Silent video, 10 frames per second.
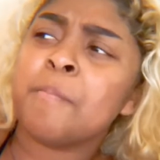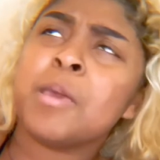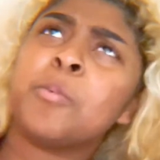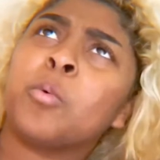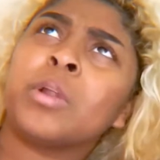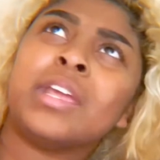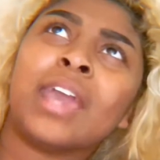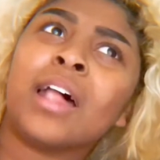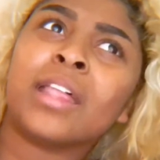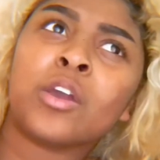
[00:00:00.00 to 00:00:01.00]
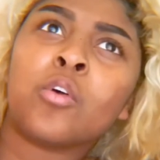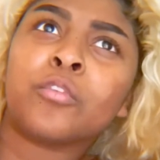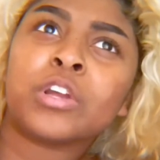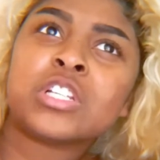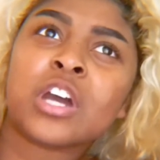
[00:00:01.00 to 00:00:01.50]
people were yelling
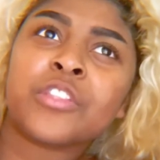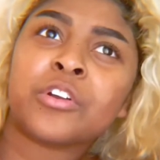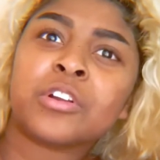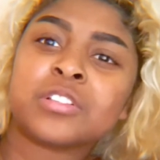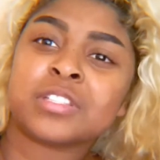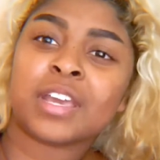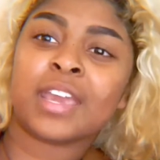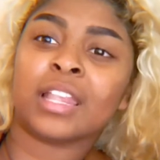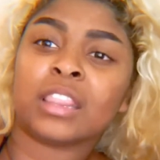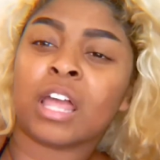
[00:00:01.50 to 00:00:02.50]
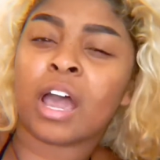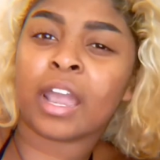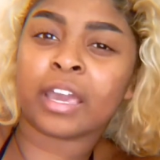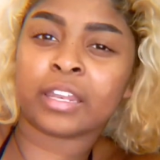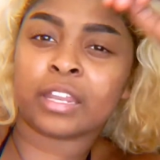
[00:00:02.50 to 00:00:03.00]
over each other to stay in
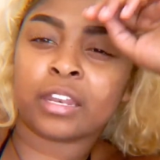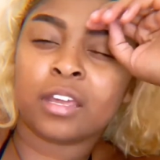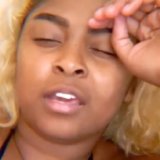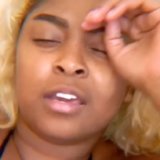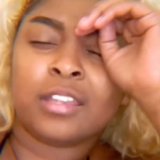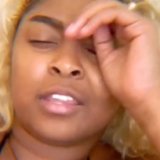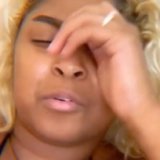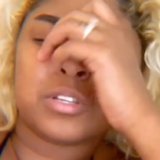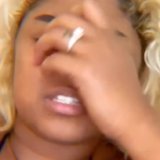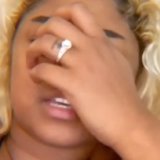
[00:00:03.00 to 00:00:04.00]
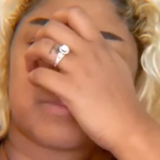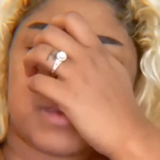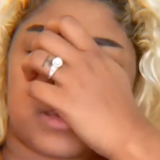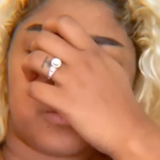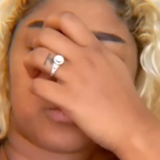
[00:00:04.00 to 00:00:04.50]
line, and they were just like
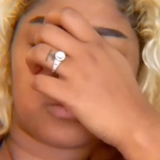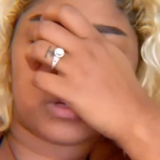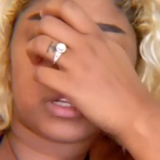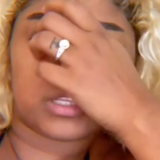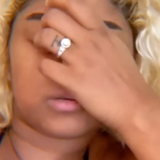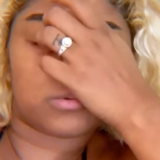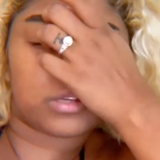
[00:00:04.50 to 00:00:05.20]
being really